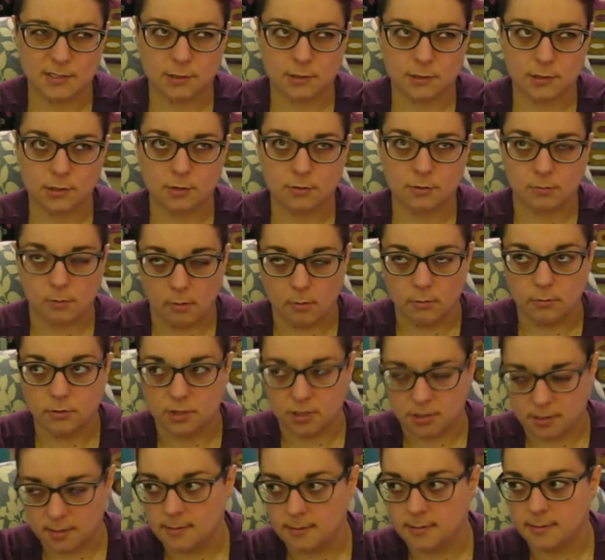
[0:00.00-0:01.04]

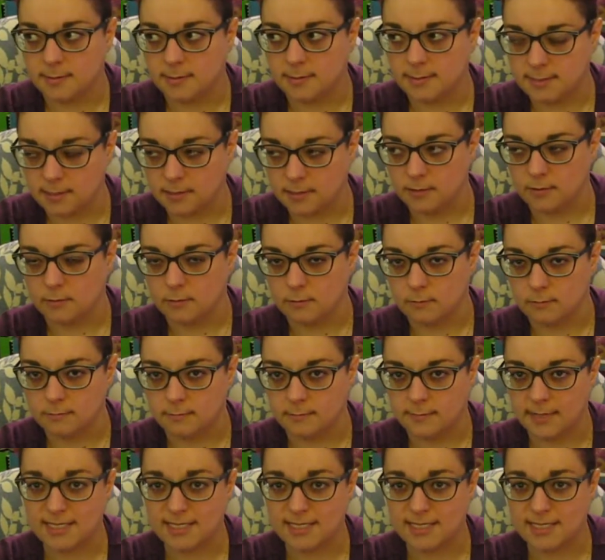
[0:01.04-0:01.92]
Sjögren's syndrome.